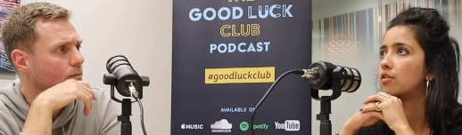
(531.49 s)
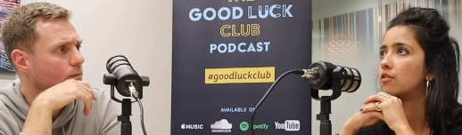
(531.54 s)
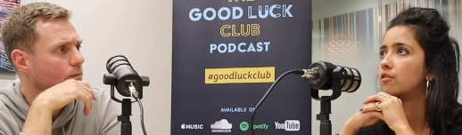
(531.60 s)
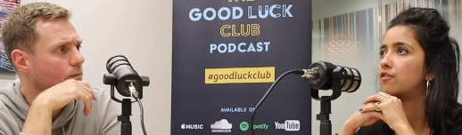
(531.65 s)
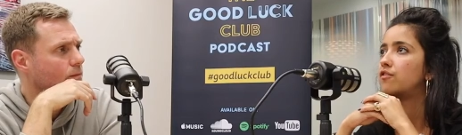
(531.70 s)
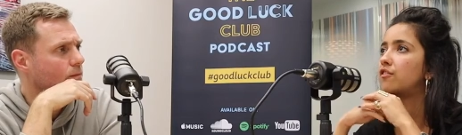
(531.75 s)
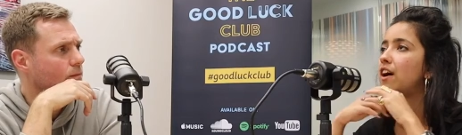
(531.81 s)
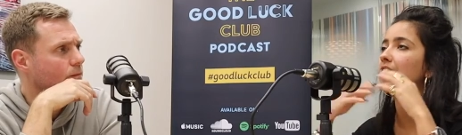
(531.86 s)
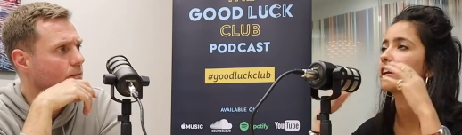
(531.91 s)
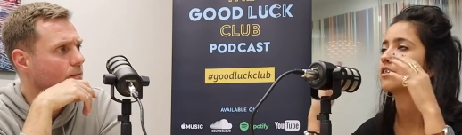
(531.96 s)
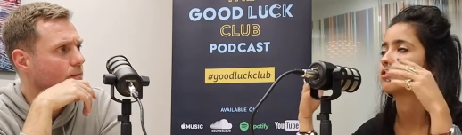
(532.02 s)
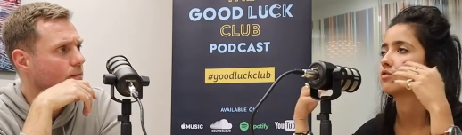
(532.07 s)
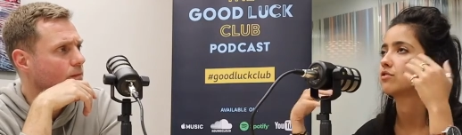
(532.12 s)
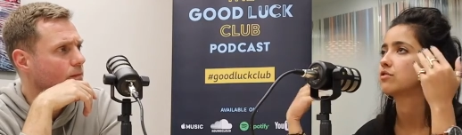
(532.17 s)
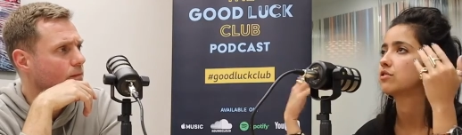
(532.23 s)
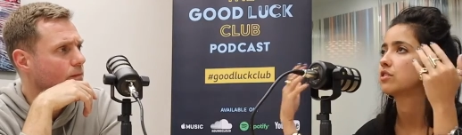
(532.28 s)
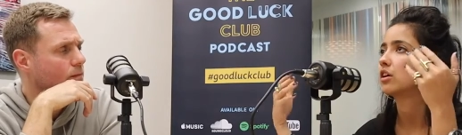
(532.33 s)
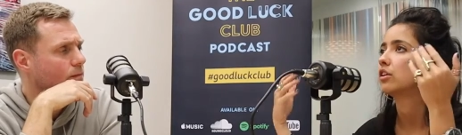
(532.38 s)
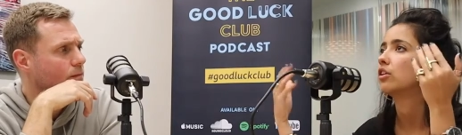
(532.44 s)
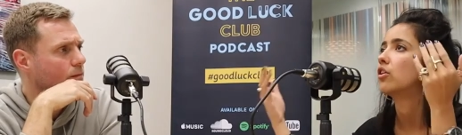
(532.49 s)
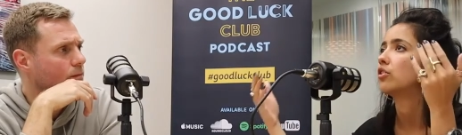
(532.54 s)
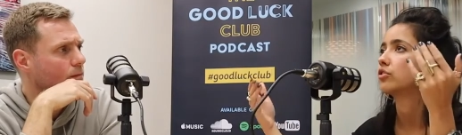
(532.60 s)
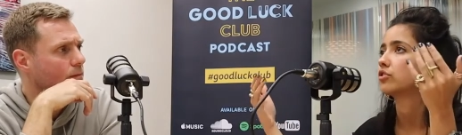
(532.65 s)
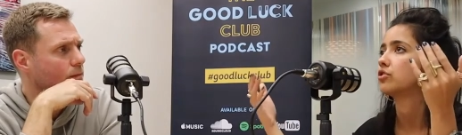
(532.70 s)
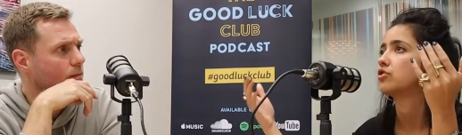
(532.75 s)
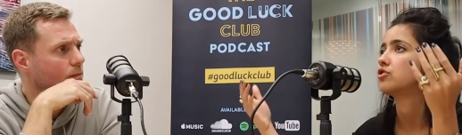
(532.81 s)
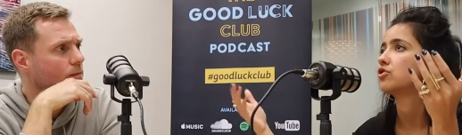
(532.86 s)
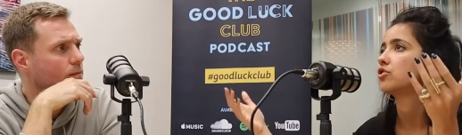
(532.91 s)
Speaker 1: factors
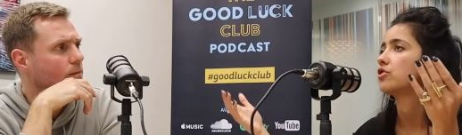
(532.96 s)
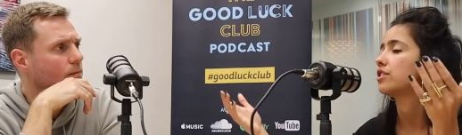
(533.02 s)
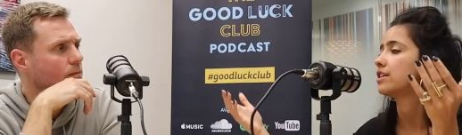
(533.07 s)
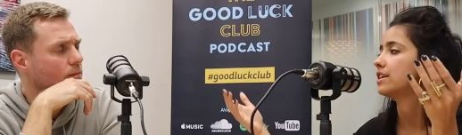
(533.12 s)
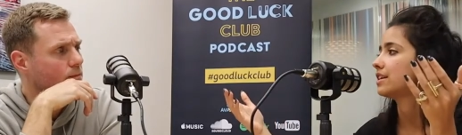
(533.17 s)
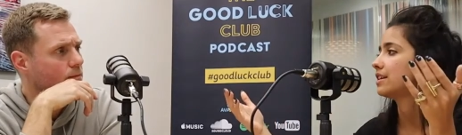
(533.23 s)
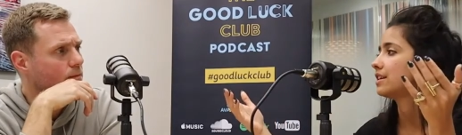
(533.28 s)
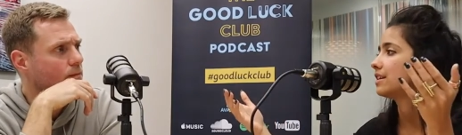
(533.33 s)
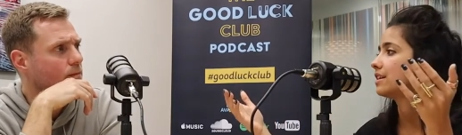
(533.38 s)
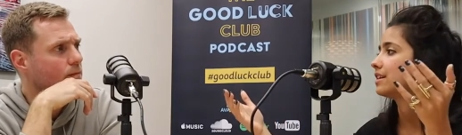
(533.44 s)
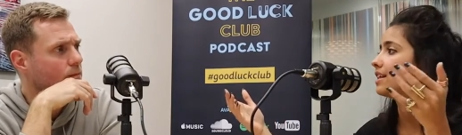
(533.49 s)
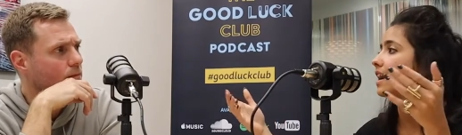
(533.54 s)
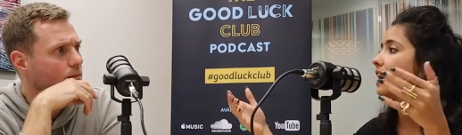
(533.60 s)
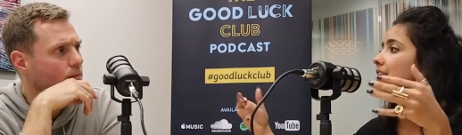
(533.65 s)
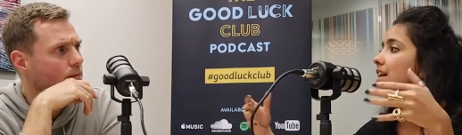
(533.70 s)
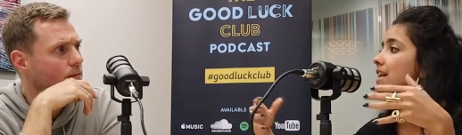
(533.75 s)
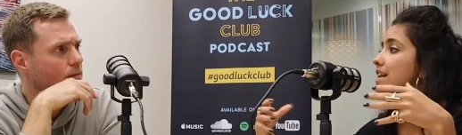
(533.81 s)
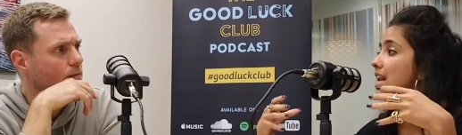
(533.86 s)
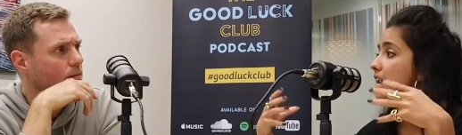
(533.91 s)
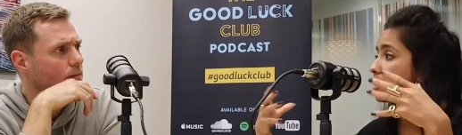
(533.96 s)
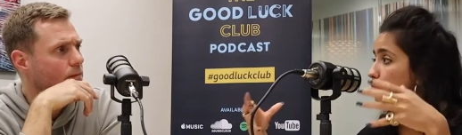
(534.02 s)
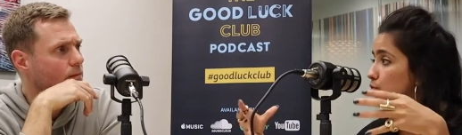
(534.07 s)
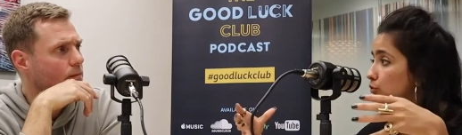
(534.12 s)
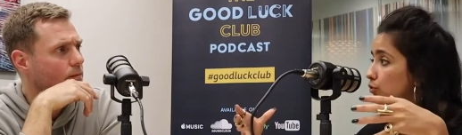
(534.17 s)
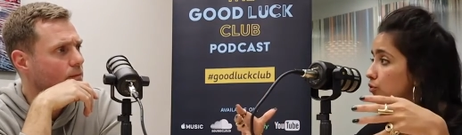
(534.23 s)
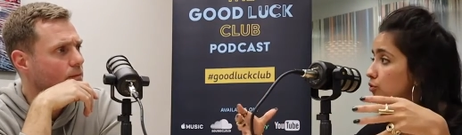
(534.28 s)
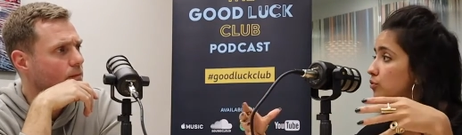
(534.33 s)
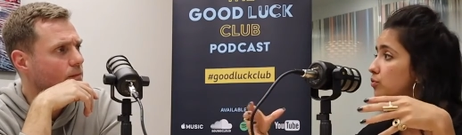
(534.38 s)
along the journey that
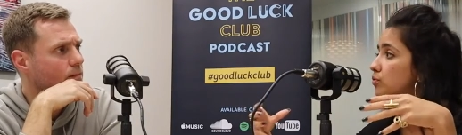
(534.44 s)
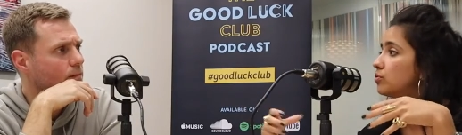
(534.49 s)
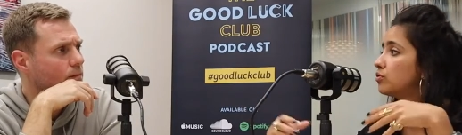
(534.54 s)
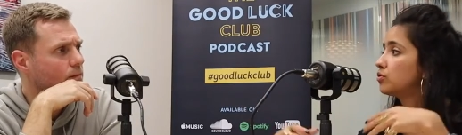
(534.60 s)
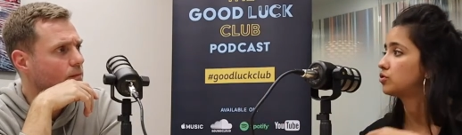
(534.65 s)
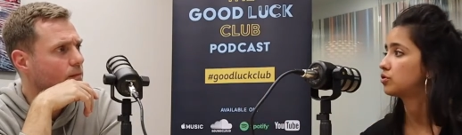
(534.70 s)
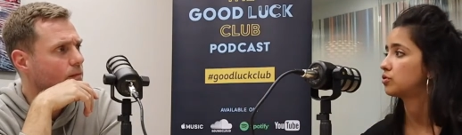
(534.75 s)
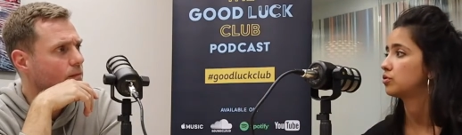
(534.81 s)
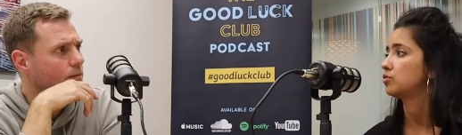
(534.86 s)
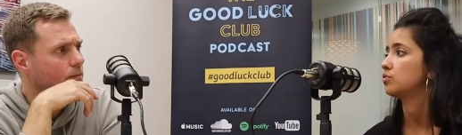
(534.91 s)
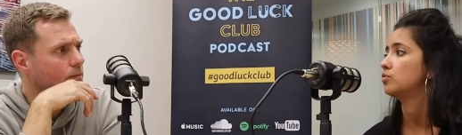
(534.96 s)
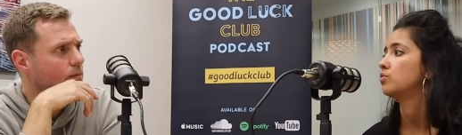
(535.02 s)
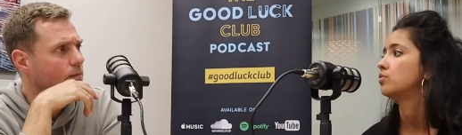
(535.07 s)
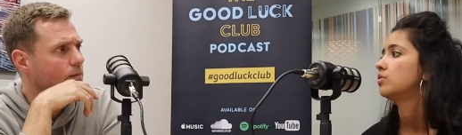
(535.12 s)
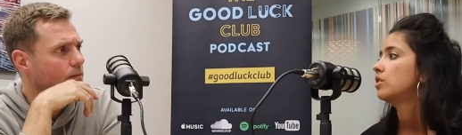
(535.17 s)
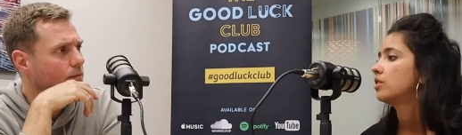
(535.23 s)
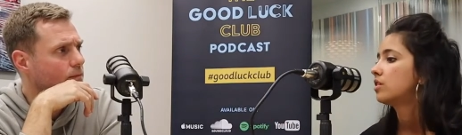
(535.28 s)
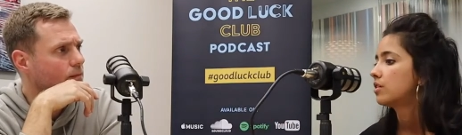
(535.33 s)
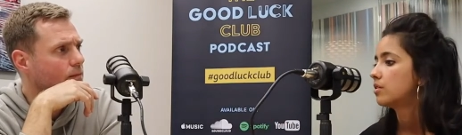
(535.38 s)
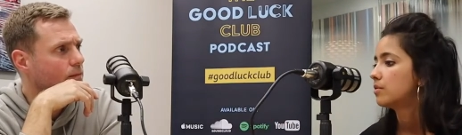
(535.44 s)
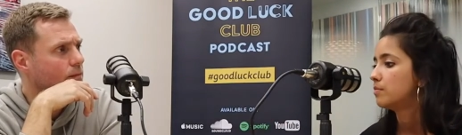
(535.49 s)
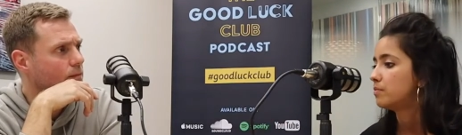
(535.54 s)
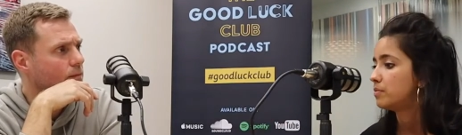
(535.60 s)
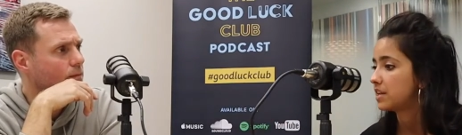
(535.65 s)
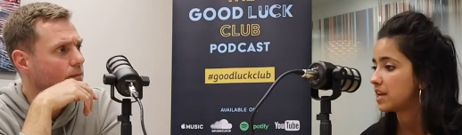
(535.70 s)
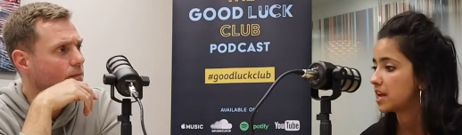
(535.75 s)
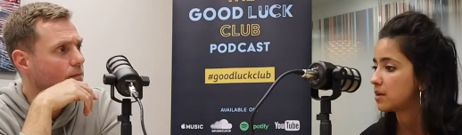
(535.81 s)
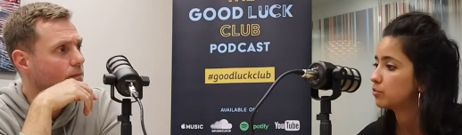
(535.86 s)
enable you to
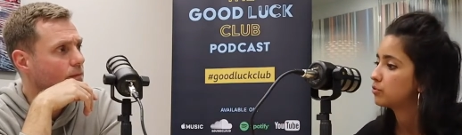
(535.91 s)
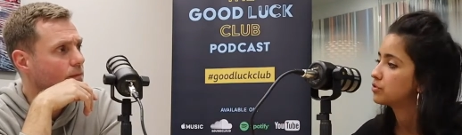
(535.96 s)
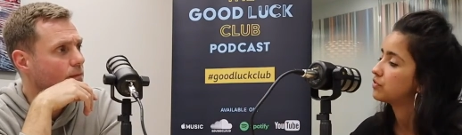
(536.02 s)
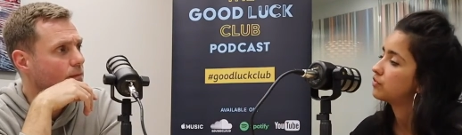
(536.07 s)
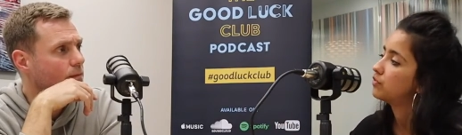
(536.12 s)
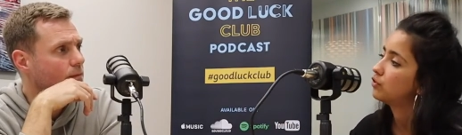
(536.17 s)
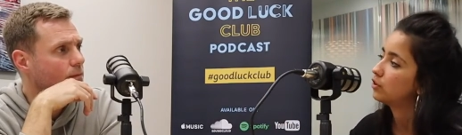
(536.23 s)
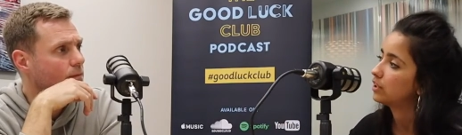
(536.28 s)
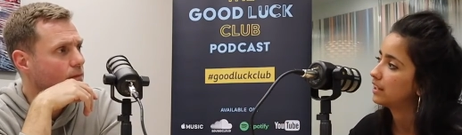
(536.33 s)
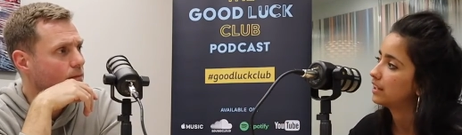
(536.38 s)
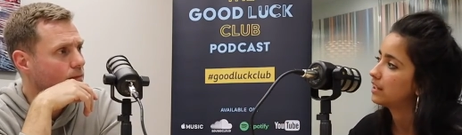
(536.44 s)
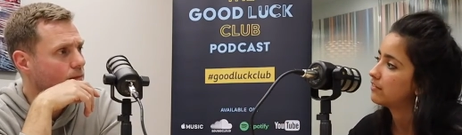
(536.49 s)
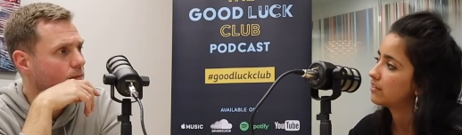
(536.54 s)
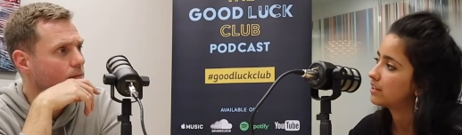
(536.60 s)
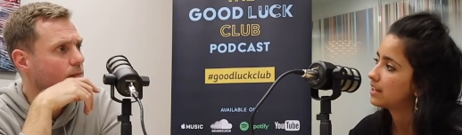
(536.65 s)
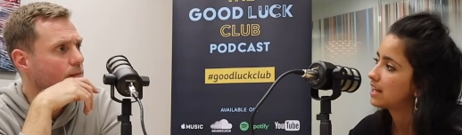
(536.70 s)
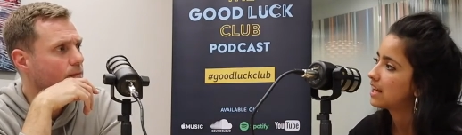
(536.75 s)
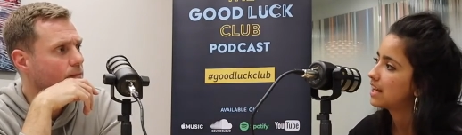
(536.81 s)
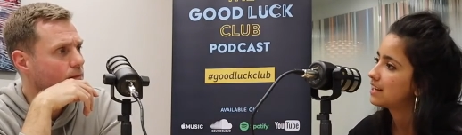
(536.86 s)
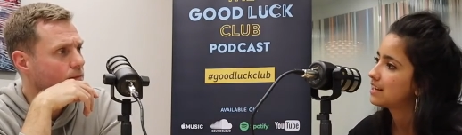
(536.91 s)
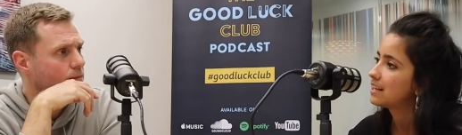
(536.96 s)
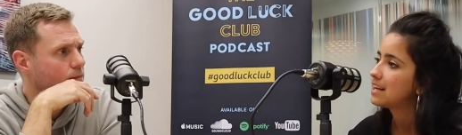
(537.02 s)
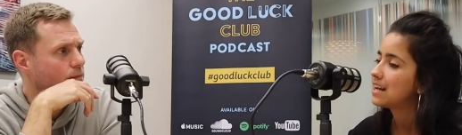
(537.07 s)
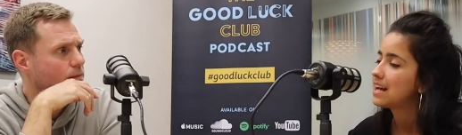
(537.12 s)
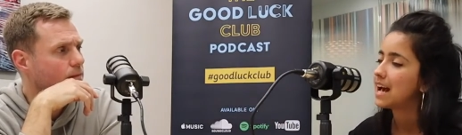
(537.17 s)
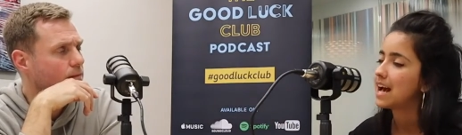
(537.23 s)
be able to fully live in that.